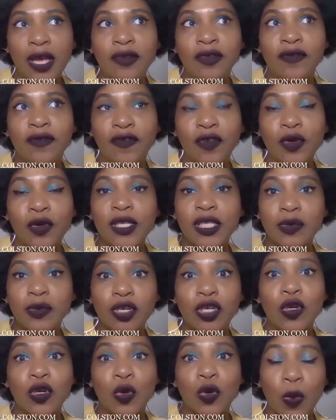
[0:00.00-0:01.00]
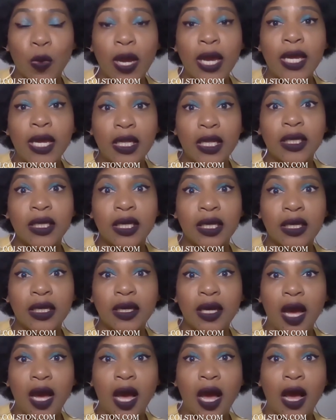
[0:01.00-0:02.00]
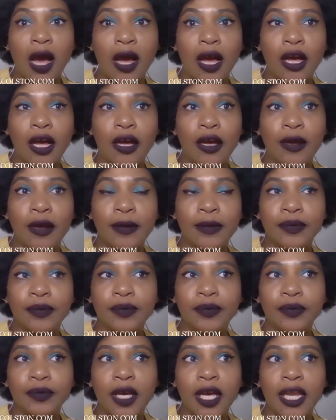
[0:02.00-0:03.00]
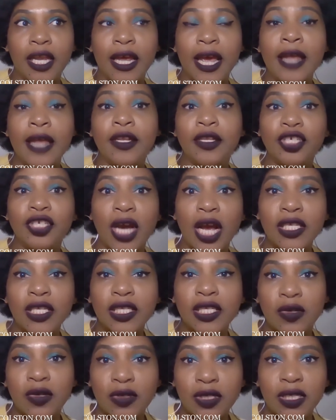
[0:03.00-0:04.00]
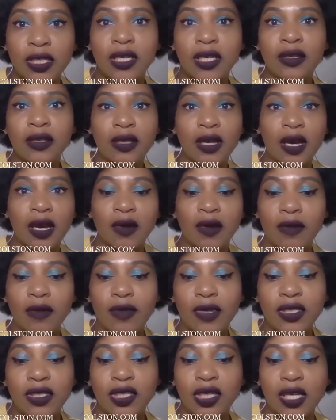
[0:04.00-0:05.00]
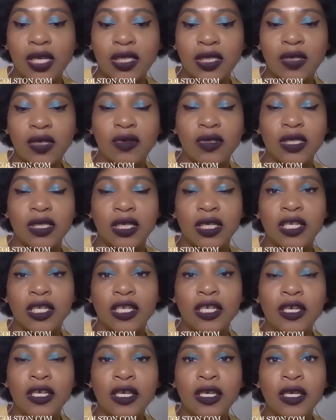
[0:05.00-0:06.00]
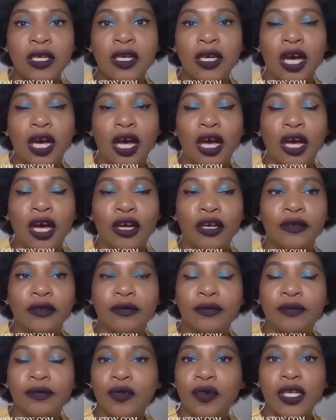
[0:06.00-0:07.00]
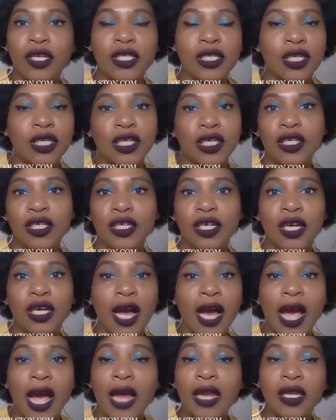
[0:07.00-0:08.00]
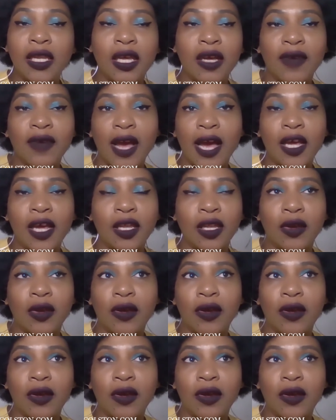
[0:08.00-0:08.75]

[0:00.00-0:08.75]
influenced me greatly. And John Singleton, I don't want to miss John Singleton. Boys in the Hood. I love Higher